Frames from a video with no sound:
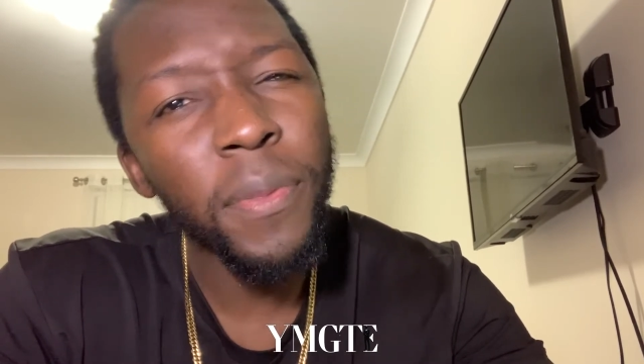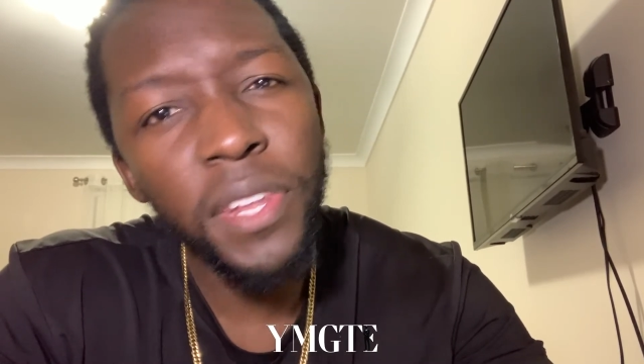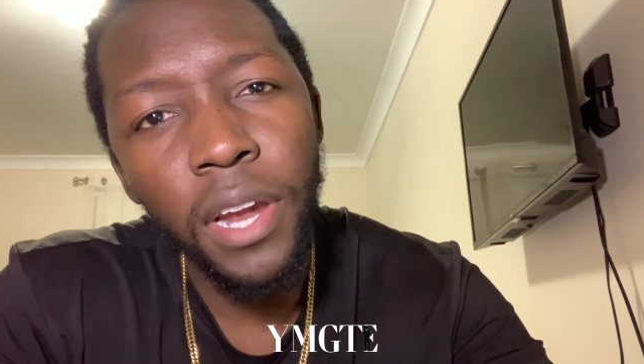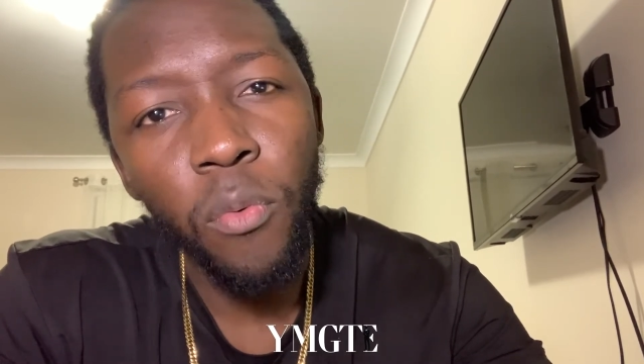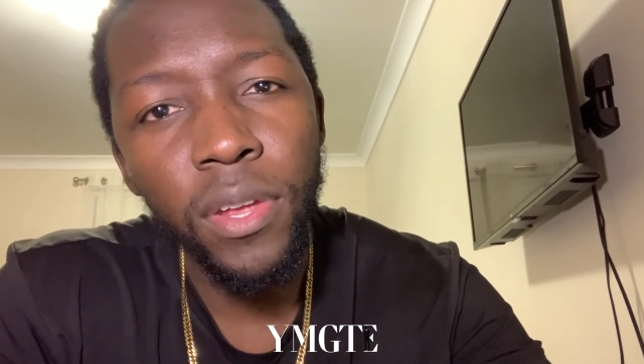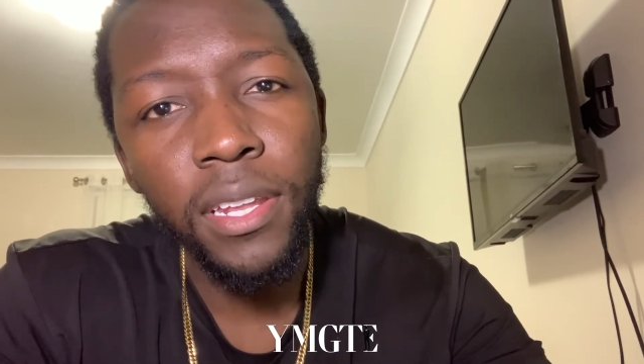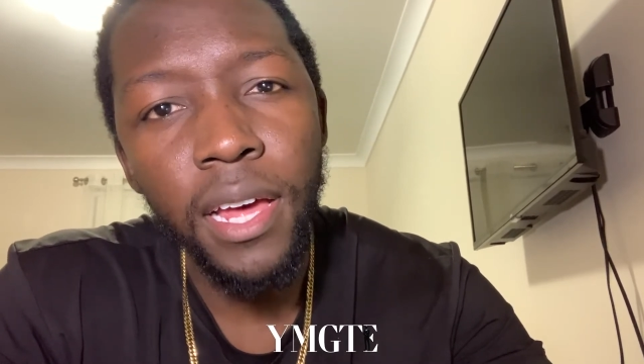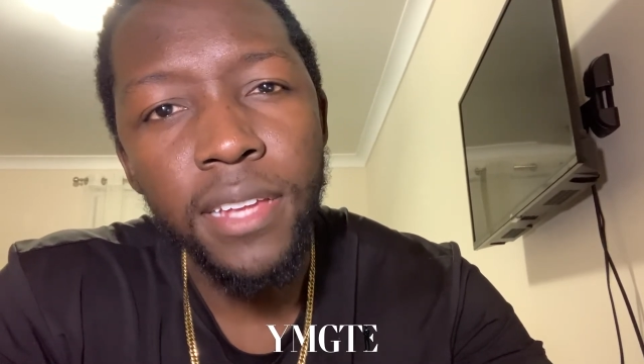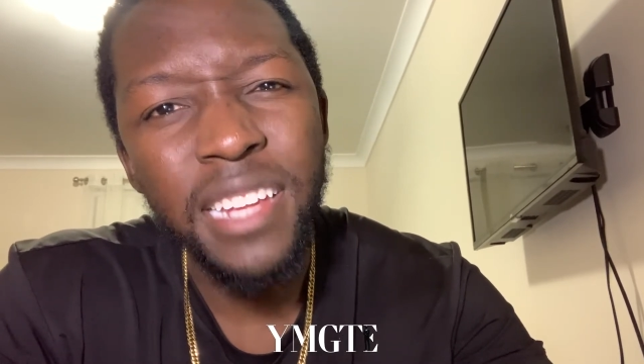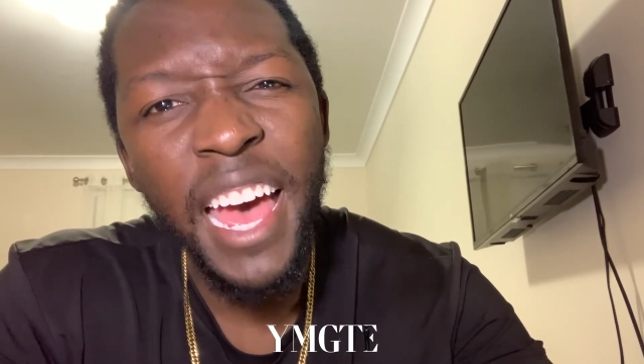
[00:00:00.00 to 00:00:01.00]
then I
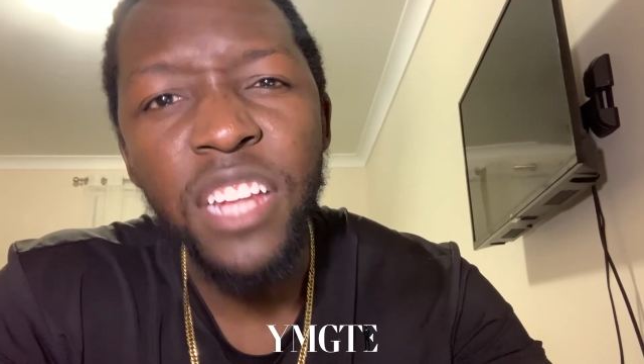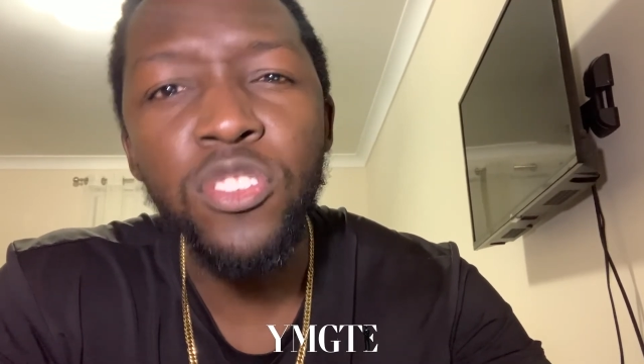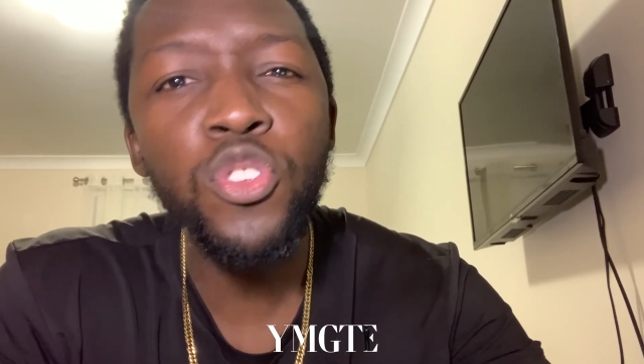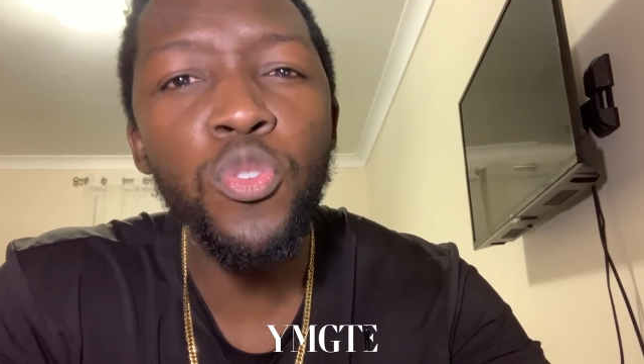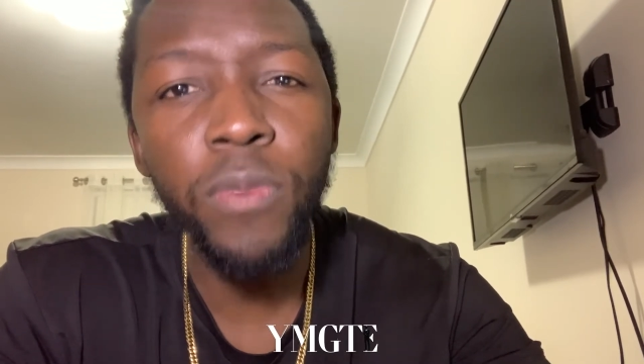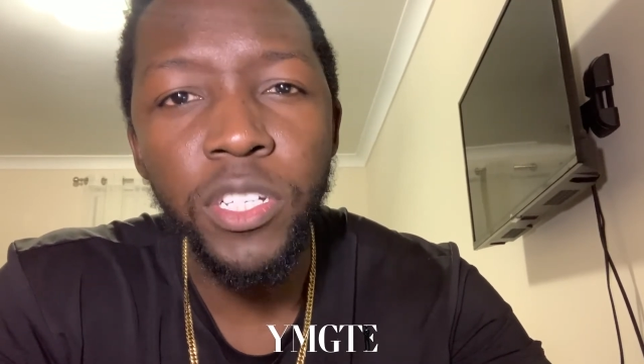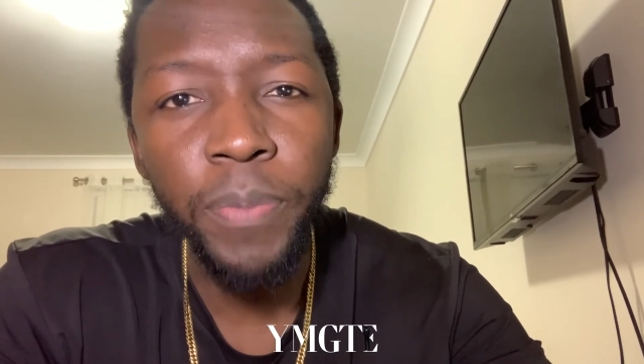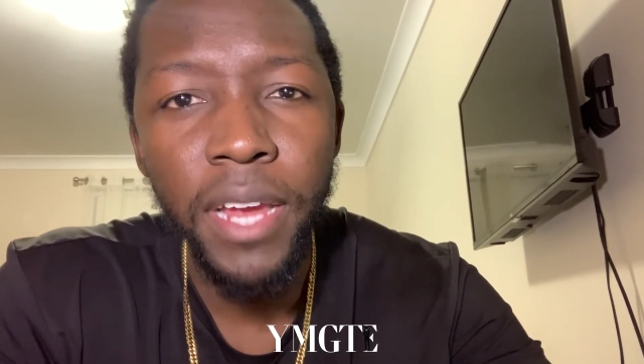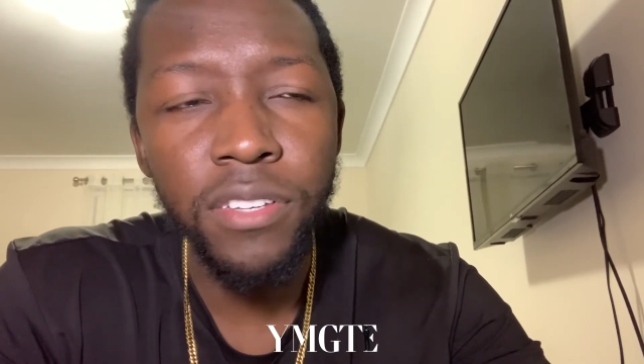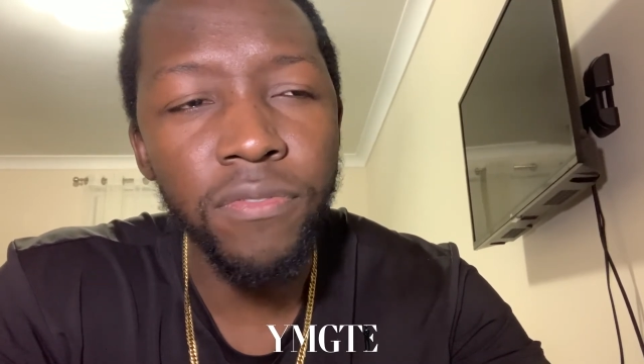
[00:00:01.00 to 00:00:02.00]
realized I had too much
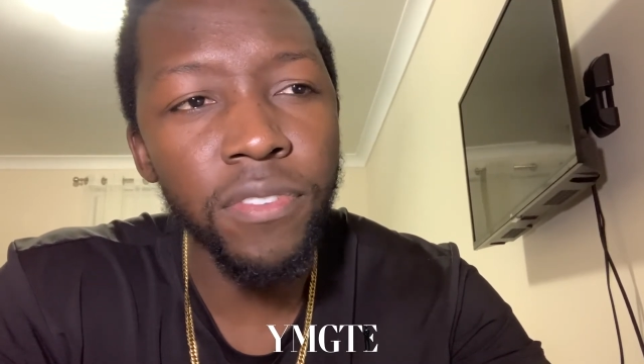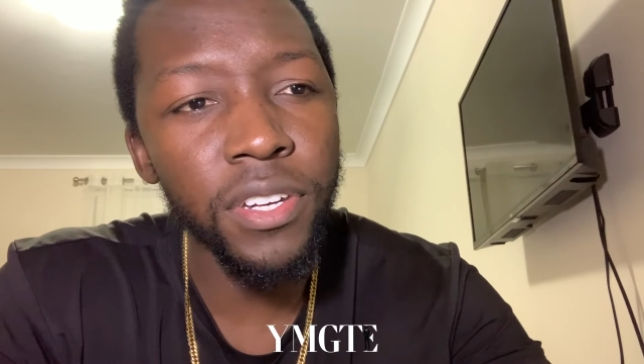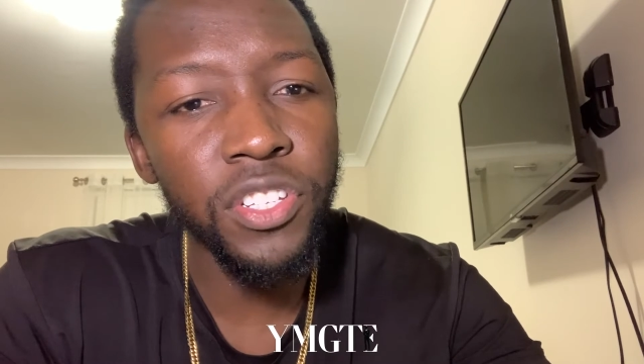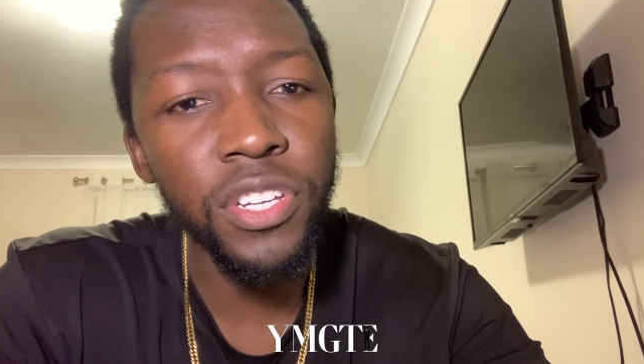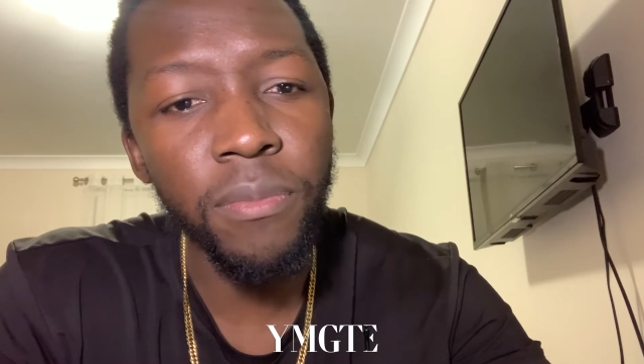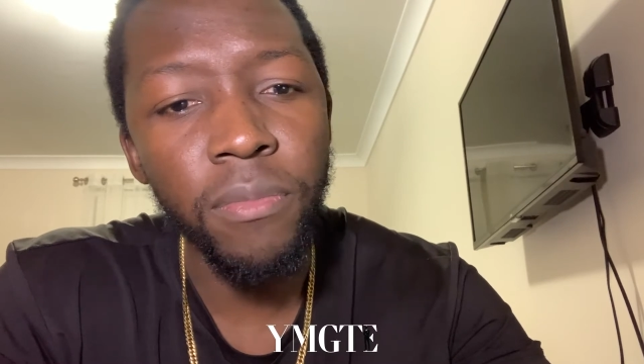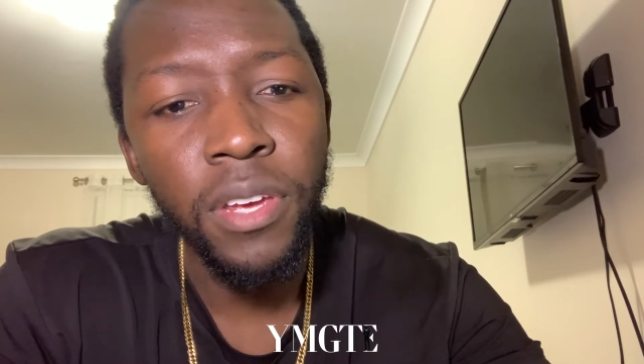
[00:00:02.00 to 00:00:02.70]
passion for the gym